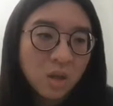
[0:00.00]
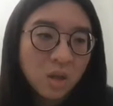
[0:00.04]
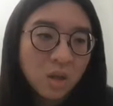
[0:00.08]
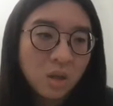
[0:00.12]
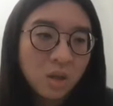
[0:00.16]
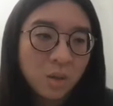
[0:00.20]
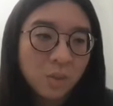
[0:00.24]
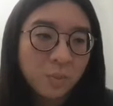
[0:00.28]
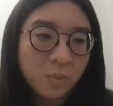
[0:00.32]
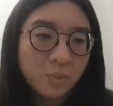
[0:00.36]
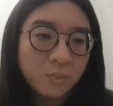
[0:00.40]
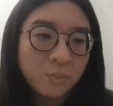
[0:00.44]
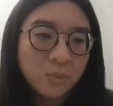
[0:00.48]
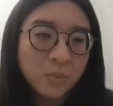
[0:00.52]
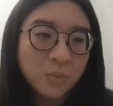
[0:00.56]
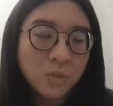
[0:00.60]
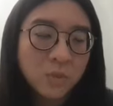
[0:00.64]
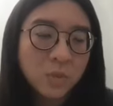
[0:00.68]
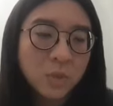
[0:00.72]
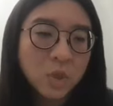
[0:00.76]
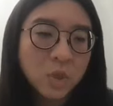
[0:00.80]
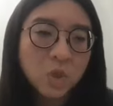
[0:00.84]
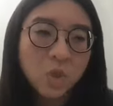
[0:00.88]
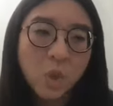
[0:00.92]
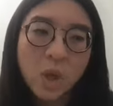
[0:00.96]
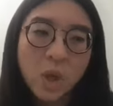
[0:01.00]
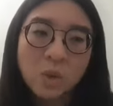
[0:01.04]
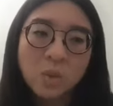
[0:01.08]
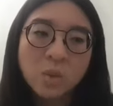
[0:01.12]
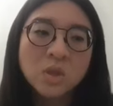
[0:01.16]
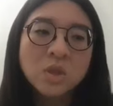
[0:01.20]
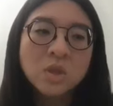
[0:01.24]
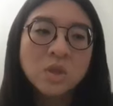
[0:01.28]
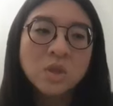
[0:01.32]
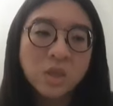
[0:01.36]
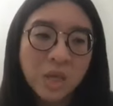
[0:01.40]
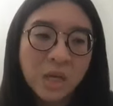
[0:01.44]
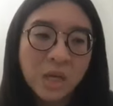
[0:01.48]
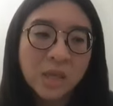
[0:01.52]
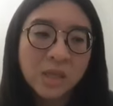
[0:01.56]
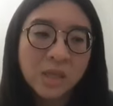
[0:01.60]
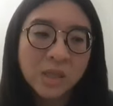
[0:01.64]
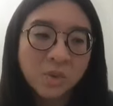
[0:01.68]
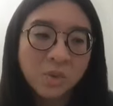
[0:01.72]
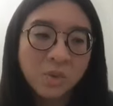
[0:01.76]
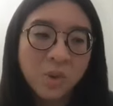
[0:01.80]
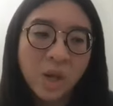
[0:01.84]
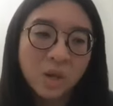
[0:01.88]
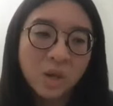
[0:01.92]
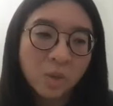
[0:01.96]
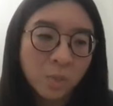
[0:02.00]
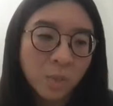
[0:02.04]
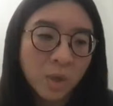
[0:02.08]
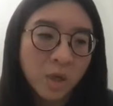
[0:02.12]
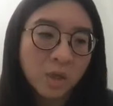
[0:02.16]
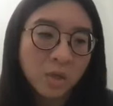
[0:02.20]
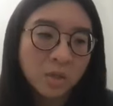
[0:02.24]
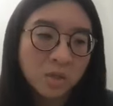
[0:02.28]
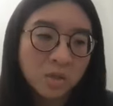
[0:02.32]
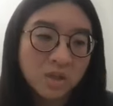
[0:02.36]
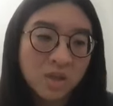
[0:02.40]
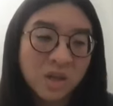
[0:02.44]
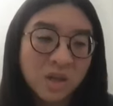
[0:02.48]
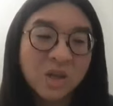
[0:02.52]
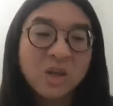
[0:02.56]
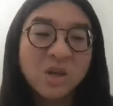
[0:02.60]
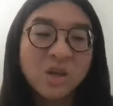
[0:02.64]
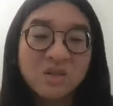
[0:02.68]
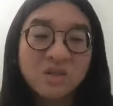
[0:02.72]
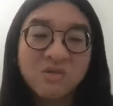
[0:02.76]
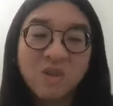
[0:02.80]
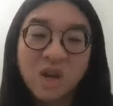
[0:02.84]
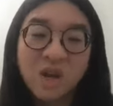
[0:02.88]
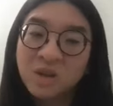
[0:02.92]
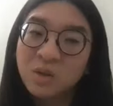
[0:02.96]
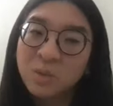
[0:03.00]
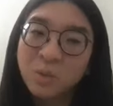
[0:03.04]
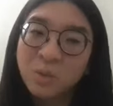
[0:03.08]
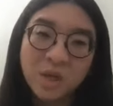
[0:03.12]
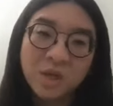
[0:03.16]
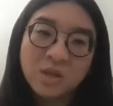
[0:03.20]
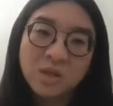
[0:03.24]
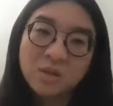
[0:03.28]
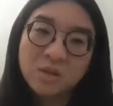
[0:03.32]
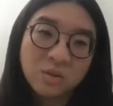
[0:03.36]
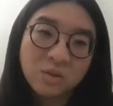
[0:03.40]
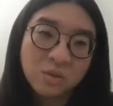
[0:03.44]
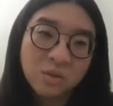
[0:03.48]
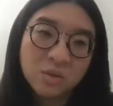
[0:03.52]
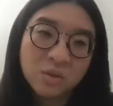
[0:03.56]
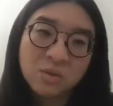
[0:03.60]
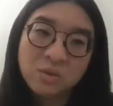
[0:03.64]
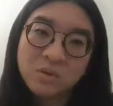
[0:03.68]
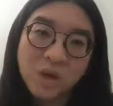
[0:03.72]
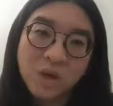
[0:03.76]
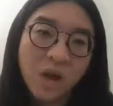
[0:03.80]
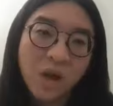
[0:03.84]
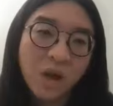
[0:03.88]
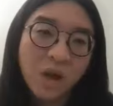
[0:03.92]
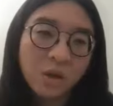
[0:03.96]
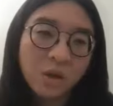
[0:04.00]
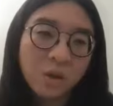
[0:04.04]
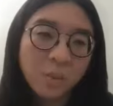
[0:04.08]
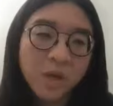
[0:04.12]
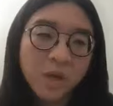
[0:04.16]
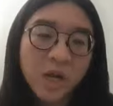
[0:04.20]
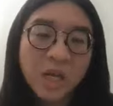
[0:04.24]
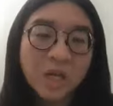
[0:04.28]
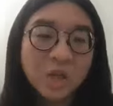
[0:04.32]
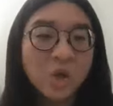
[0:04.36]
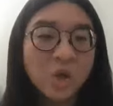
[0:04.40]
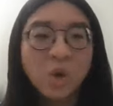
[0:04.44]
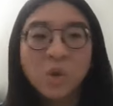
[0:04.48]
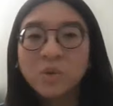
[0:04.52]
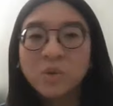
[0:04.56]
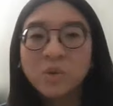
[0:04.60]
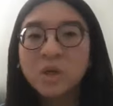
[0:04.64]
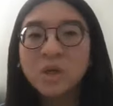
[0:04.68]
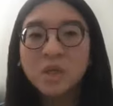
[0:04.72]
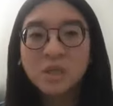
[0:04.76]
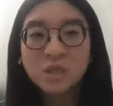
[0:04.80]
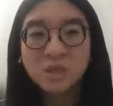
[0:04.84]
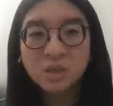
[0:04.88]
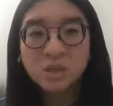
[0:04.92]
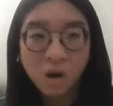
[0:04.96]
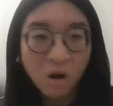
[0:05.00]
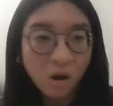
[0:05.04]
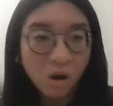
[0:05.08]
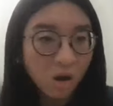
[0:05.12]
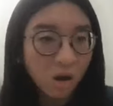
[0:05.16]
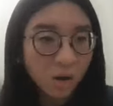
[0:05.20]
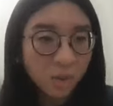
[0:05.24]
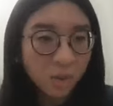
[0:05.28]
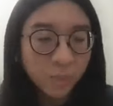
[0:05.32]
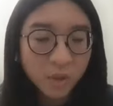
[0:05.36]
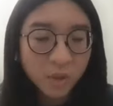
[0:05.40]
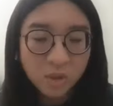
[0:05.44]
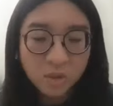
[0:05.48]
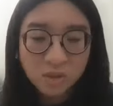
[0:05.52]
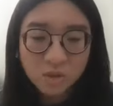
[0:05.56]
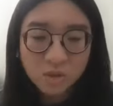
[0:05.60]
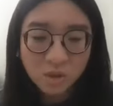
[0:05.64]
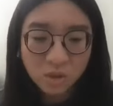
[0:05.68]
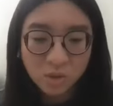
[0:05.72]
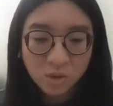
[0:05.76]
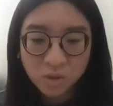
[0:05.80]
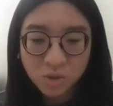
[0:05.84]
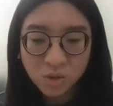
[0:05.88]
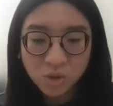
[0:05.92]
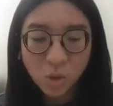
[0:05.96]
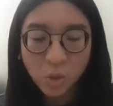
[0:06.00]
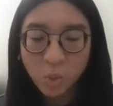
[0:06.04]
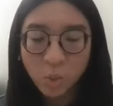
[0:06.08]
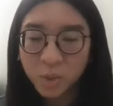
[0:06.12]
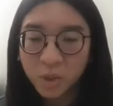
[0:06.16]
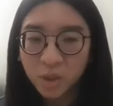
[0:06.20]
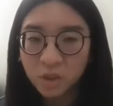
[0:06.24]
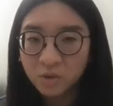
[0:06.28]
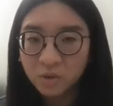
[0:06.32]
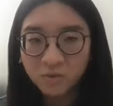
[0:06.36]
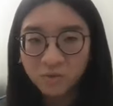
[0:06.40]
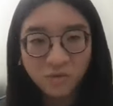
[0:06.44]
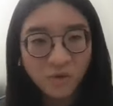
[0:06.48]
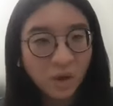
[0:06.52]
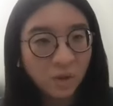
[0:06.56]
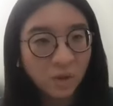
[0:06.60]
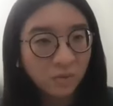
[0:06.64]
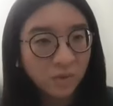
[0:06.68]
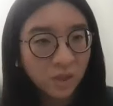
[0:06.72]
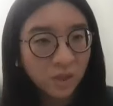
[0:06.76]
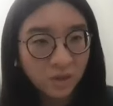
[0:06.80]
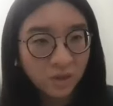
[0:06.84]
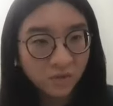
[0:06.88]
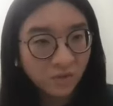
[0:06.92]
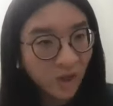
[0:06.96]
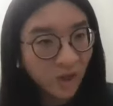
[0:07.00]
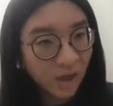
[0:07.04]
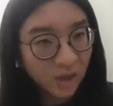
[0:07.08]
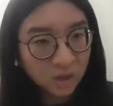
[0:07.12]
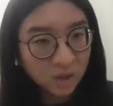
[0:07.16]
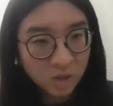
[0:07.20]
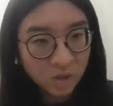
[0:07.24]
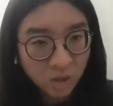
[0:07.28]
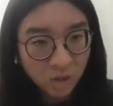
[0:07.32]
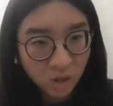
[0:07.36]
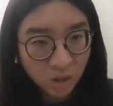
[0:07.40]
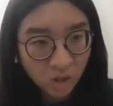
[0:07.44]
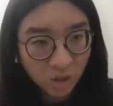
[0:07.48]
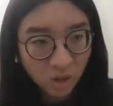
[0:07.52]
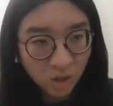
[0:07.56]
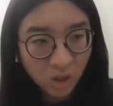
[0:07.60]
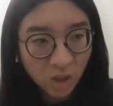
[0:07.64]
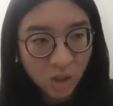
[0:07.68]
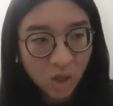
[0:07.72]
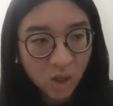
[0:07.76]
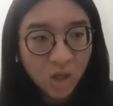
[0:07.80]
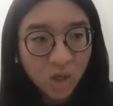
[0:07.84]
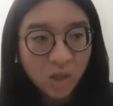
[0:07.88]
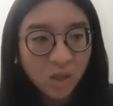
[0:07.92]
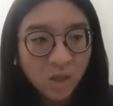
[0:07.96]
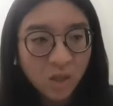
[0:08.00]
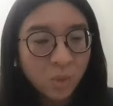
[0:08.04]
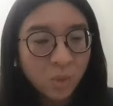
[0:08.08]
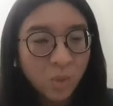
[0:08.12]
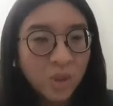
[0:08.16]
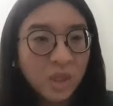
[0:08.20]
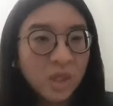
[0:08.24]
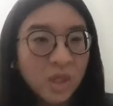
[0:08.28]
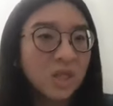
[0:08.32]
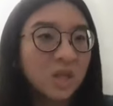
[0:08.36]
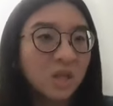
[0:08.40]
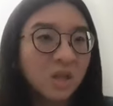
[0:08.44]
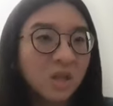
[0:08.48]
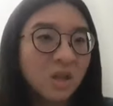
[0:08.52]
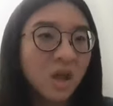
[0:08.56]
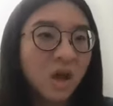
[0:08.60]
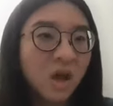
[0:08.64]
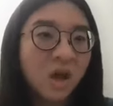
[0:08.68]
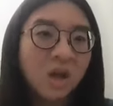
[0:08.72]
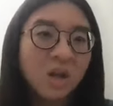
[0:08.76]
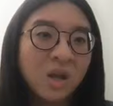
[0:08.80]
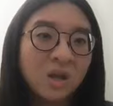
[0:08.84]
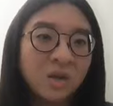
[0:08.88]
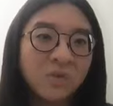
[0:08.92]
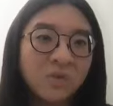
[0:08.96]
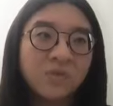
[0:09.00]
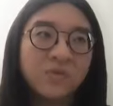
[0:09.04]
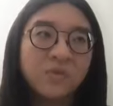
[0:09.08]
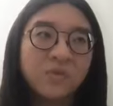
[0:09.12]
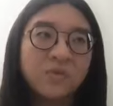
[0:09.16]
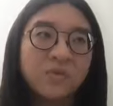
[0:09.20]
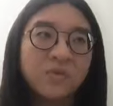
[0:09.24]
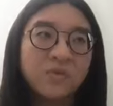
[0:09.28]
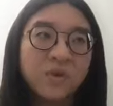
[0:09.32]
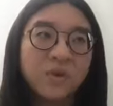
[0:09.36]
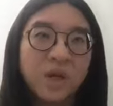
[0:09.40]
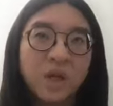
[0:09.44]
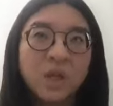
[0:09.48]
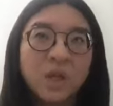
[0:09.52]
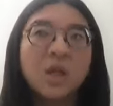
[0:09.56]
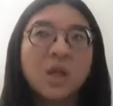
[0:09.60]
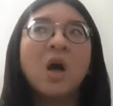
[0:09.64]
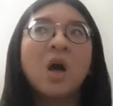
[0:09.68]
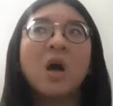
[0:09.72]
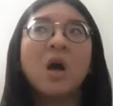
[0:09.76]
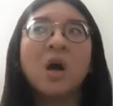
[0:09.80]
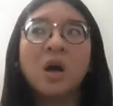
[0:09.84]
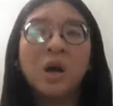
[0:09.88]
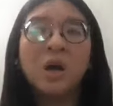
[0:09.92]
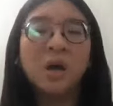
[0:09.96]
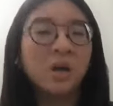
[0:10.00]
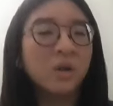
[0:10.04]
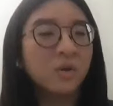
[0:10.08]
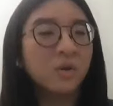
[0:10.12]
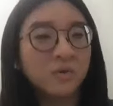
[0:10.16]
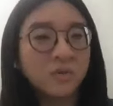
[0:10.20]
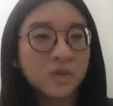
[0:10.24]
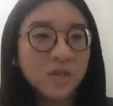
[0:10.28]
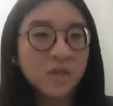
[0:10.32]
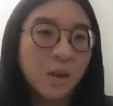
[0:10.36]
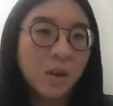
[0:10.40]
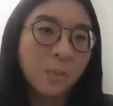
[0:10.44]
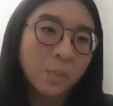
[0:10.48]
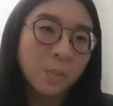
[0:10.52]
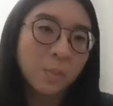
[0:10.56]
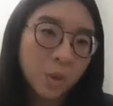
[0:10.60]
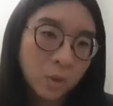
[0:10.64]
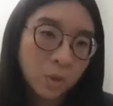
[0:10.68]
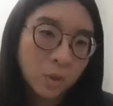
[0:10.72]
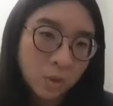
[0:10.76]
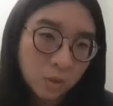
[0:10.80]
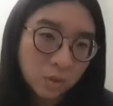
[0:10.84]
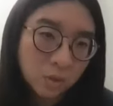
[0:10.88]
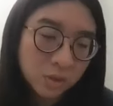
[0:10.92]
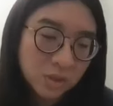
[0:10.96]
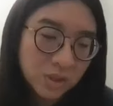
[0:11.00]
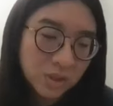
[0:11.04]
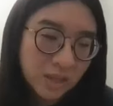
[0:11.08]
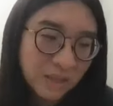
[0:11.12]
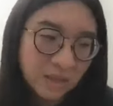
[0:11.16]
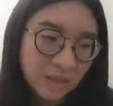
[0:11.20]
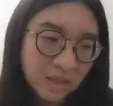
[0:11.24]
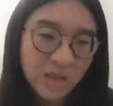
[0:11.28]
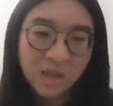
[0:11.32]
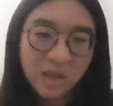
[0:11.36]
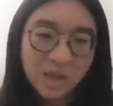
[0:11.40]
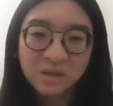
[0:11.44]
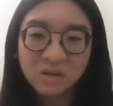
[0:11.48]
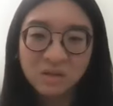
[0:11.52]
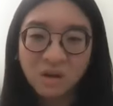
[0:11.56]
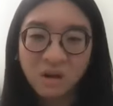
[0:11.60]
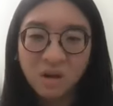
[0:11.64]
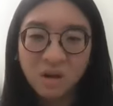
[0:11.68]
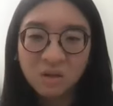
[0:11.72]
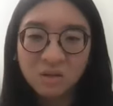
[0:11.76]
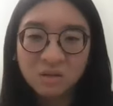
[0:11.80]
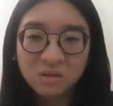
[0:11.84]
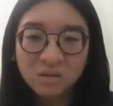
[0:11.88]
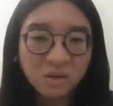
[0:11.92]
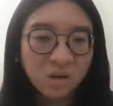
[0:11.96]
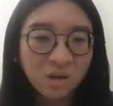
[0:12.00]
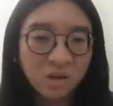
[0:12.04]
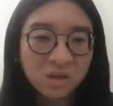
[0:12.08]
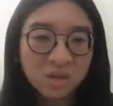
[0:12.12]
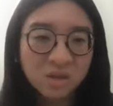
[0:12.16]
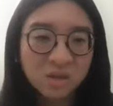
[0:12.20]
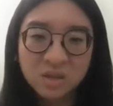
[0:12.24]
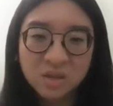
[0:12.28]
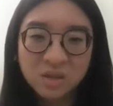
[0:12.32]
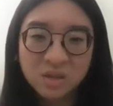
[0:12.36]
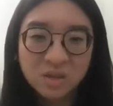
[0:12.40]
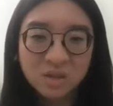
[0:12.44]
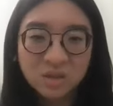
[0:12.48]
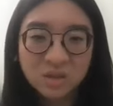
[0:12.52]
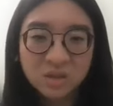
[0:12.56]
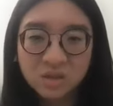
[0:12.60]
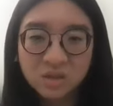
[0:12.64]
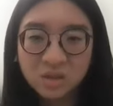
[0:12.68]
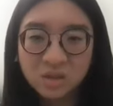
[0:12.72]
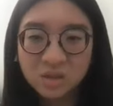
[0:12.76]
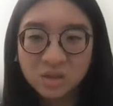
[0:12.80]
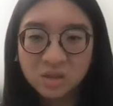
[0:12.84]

So I would say a good randomized controlled trial, but I know that it's hard because there are so many confounding factor. We need a lot of samples, and then orthodontists,